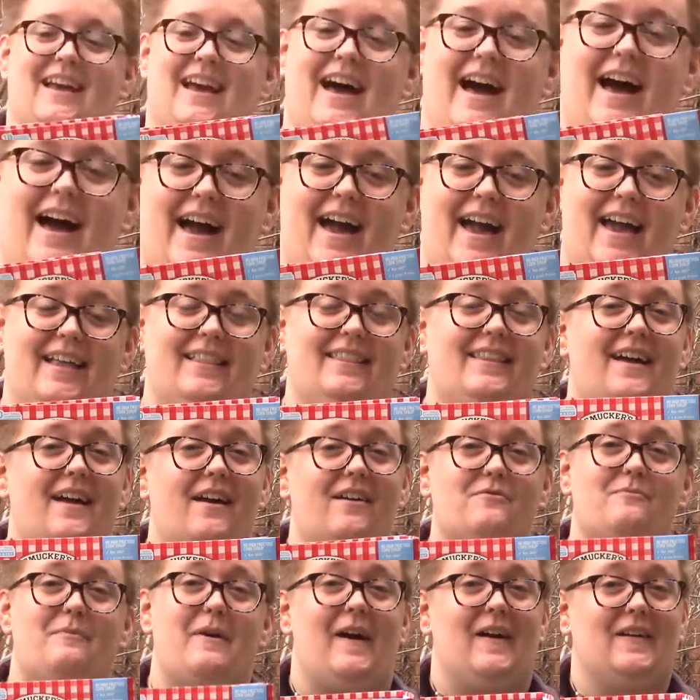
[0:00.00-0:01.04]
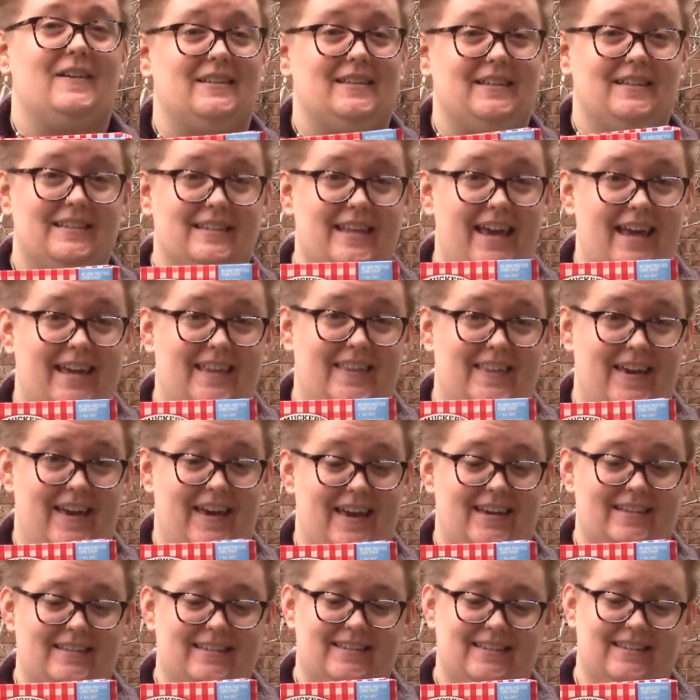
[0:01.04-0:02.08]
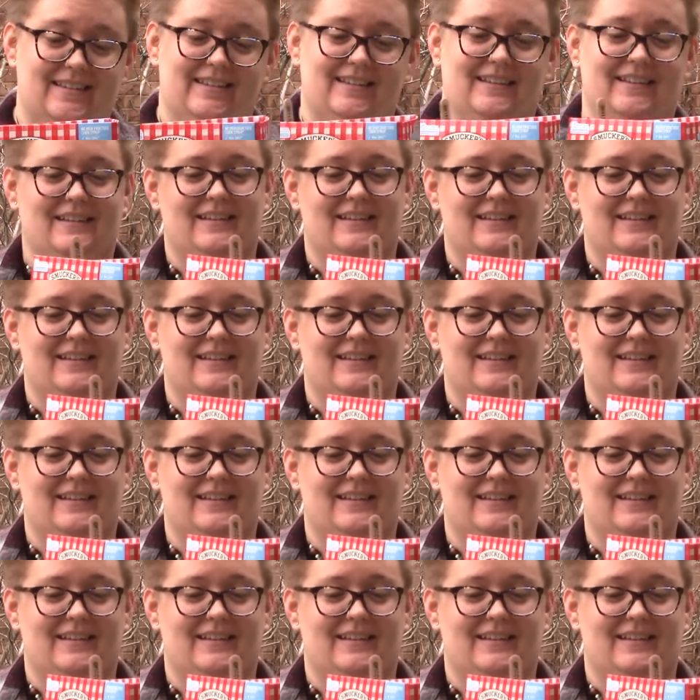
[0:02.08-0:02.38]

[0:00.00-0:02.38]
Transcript: I love boxes like this